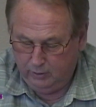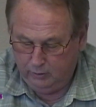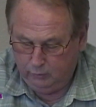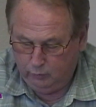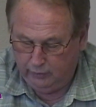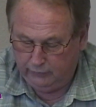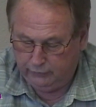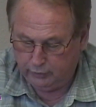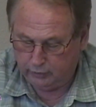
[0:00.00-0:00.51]

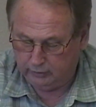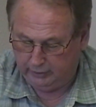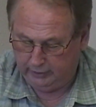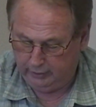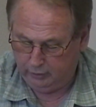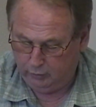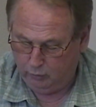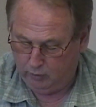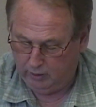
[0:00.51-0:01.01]
When their
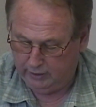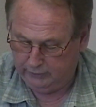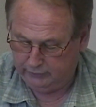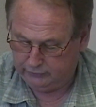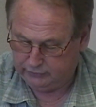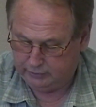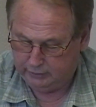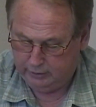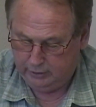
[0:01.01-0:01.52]
little
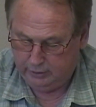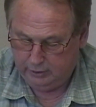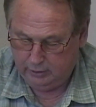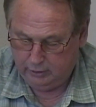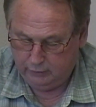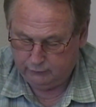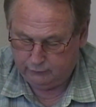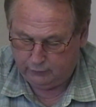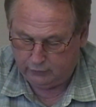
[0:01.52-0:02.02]
ones
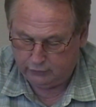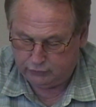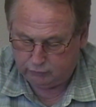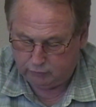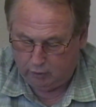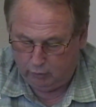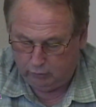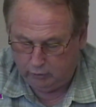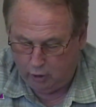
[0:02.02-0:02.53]
first
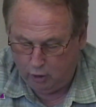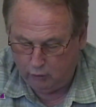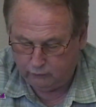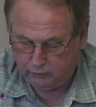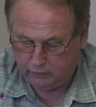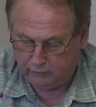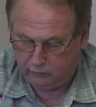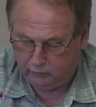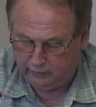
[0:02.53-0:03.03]
roll
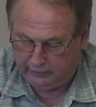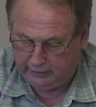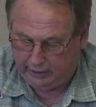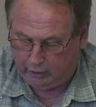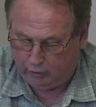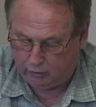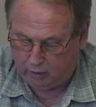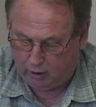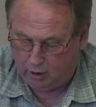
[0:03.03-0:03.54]
over, when they
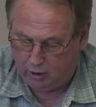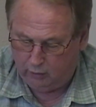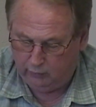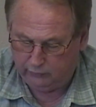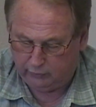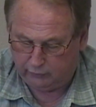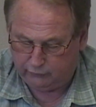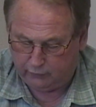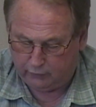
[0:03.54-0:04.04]
crawl,
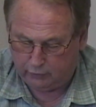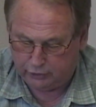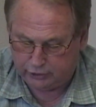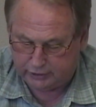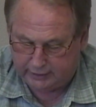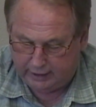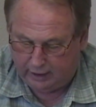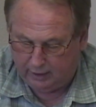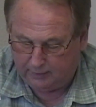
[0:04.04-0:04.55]
the first
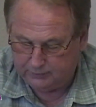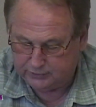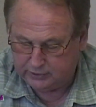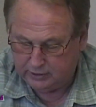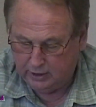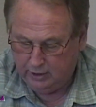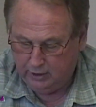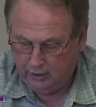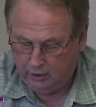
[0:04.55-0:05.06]
steps,
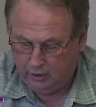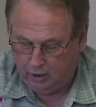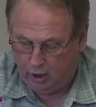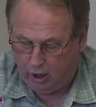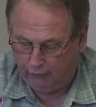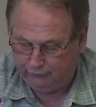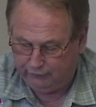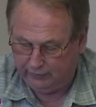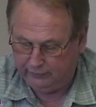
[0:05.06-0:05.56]

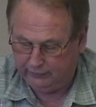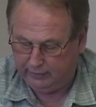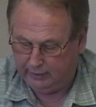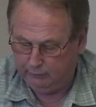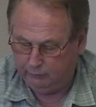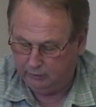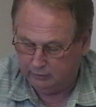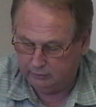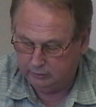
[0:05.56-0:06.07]
often they
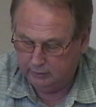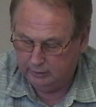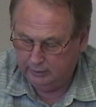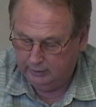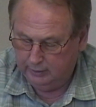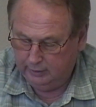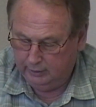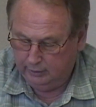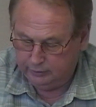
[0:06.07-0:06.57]
will
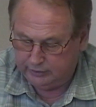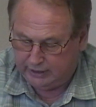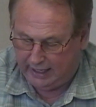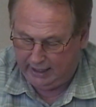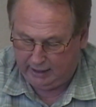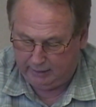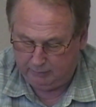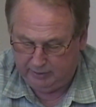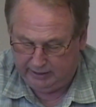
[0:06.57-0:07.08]

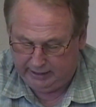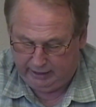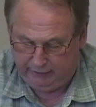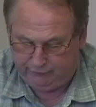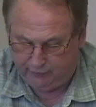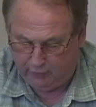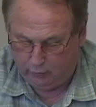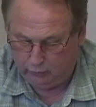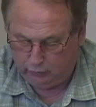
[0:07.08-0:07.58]
take many
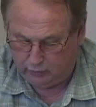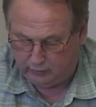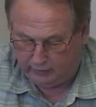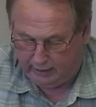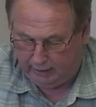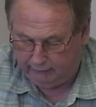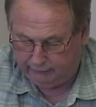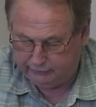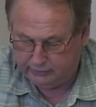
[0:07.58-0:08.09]

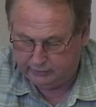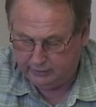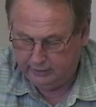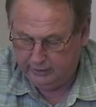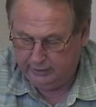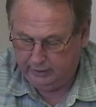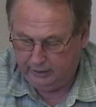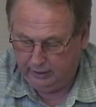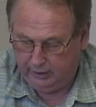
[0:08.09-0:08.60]
photographs
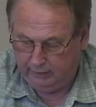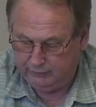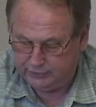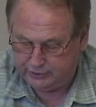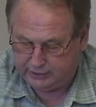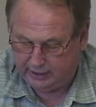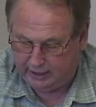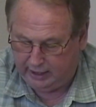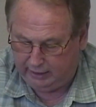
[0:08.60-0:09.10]
and
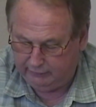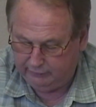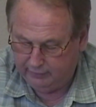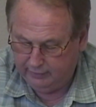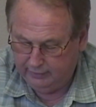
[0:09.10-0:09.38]
save